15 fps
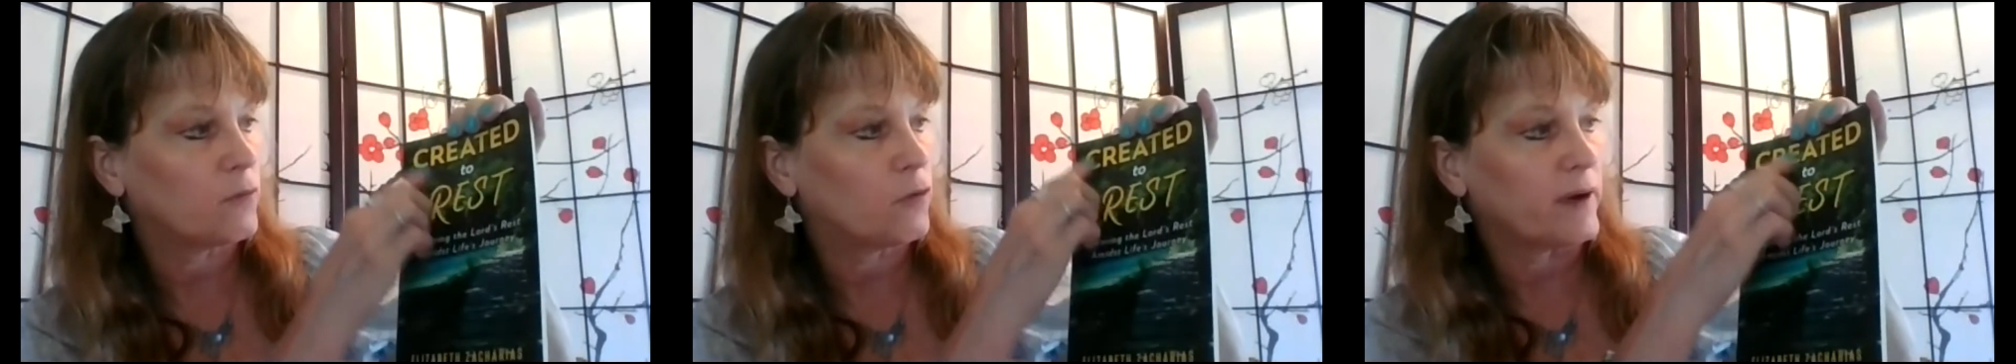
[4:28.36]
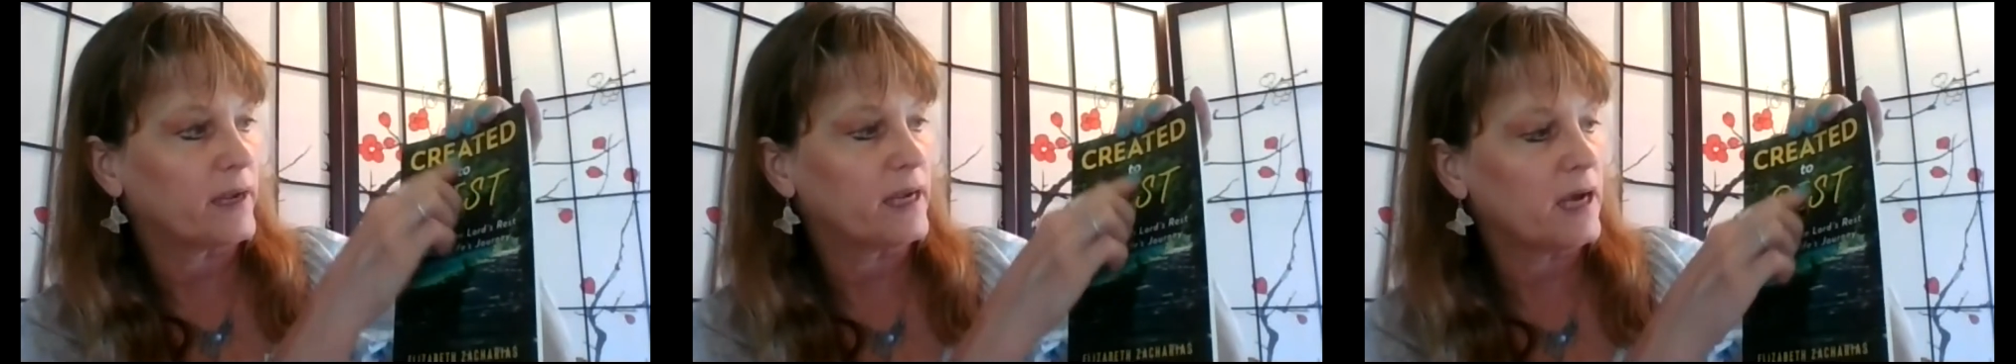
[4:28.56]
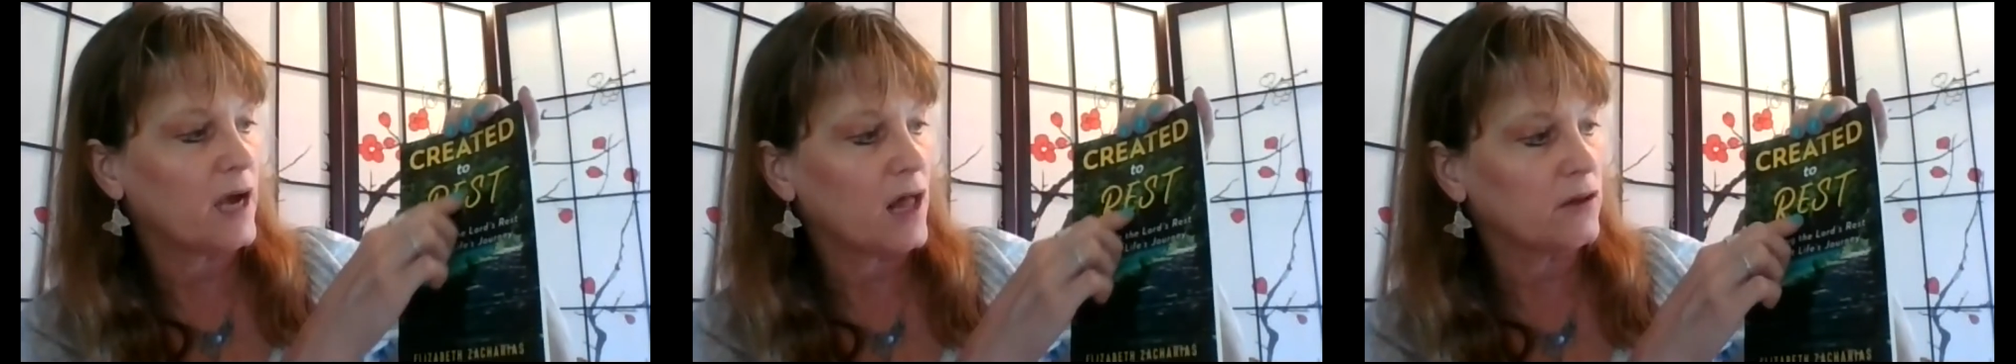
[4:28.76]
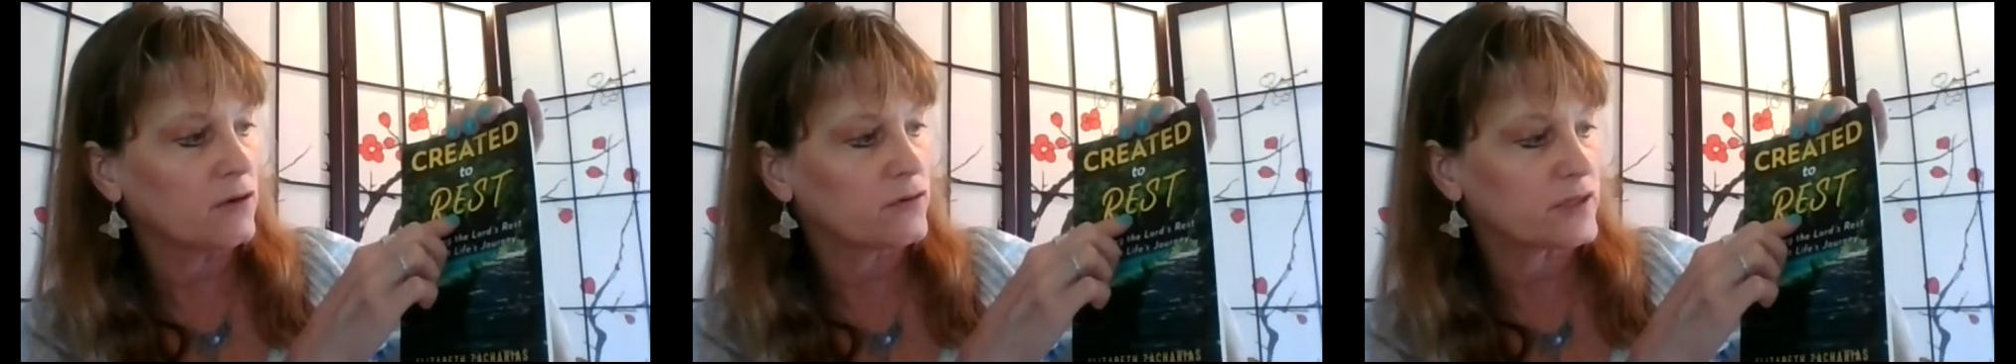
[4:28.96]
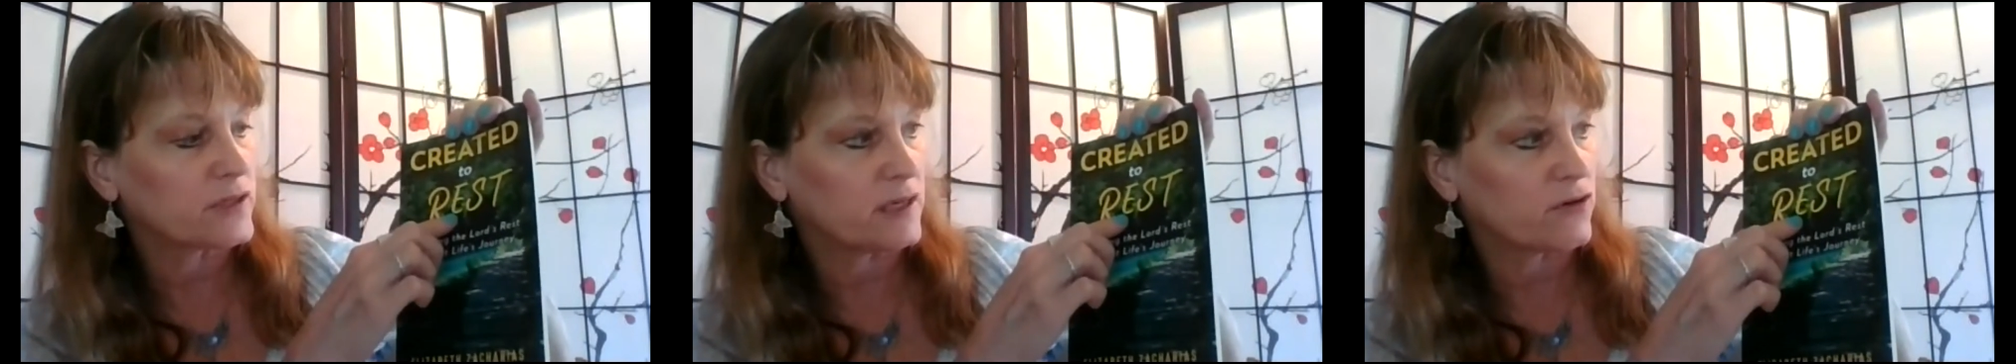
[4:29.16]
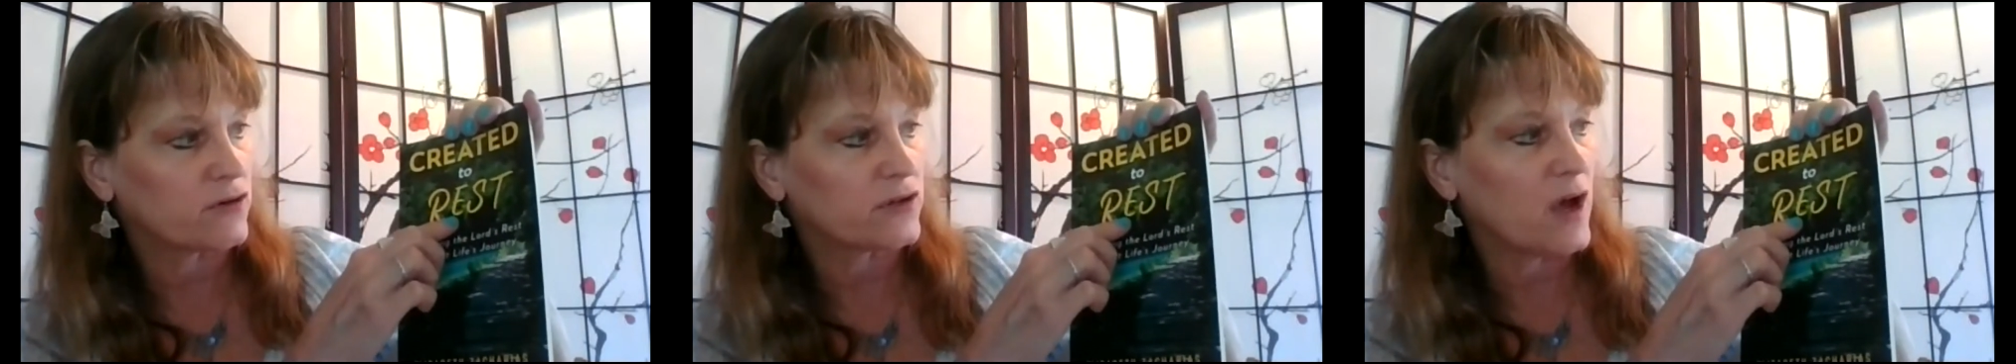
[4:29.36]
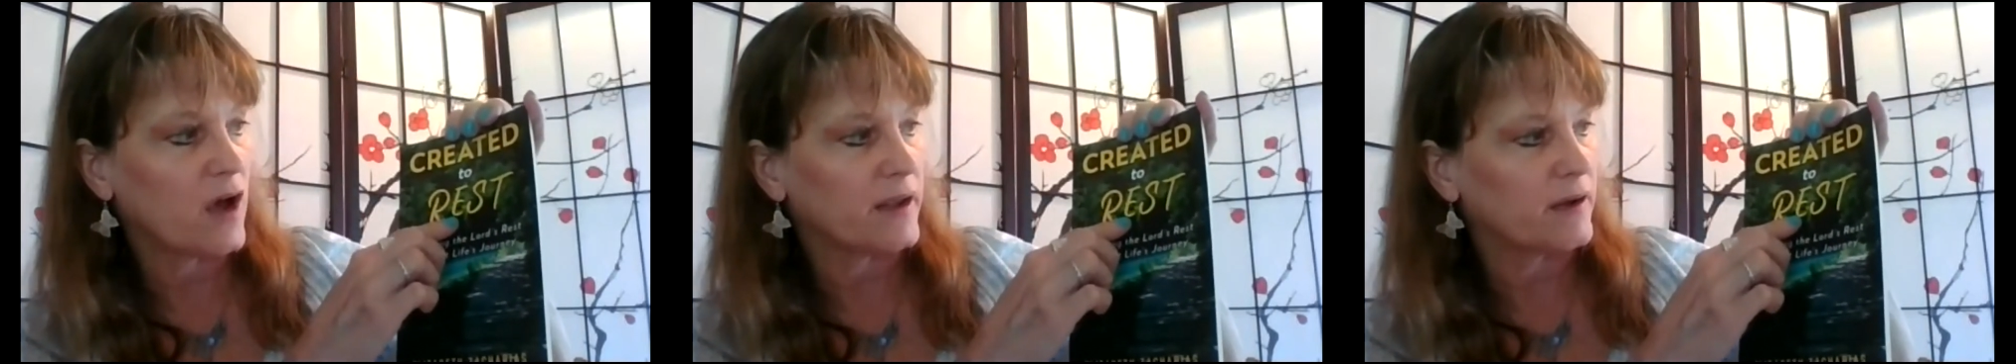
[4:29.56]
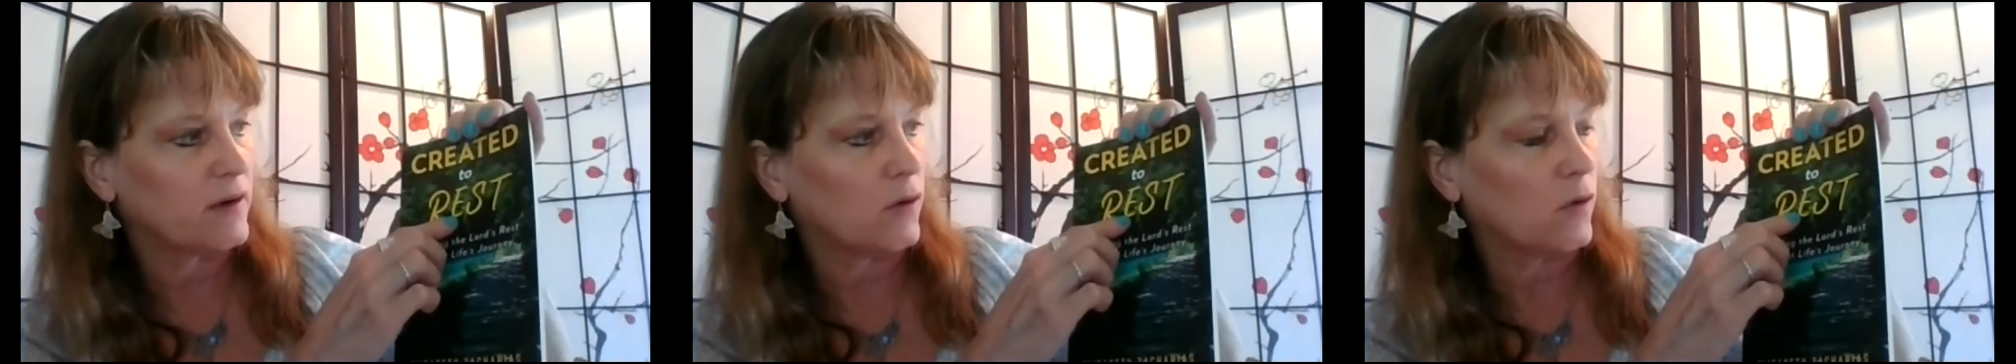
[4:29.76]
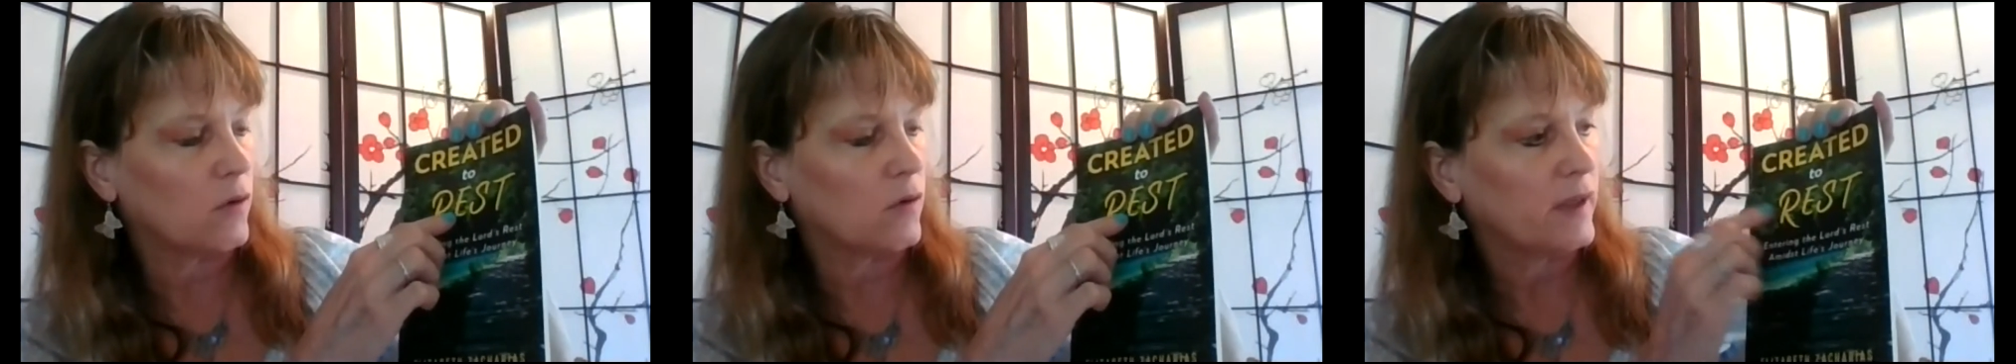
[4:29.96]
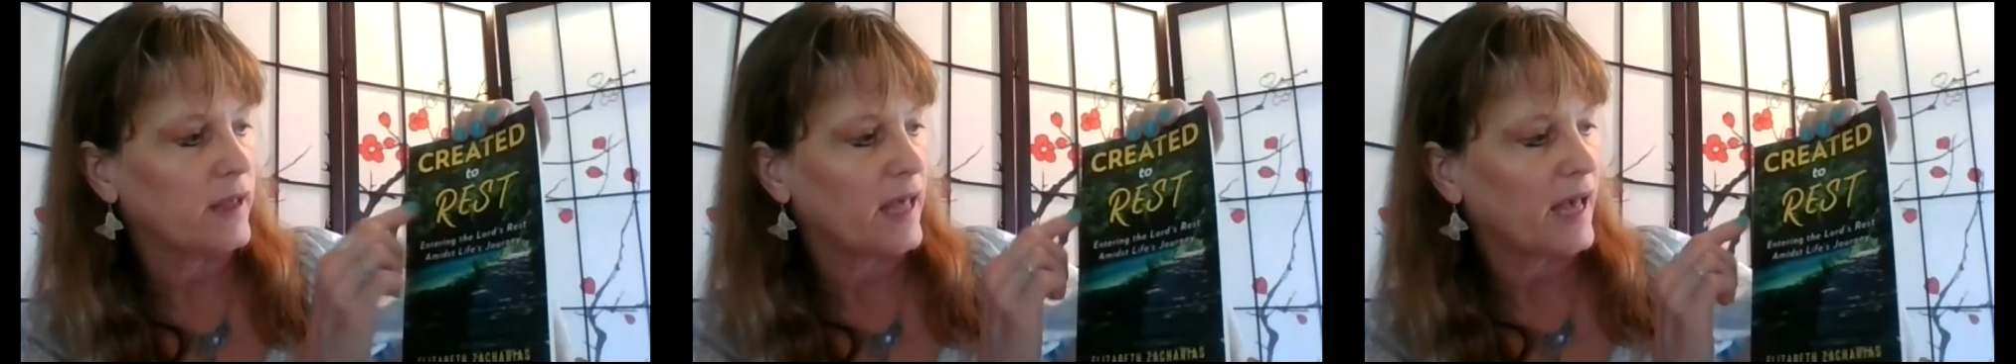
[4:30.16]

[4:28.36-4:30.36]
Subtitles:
green colors in her title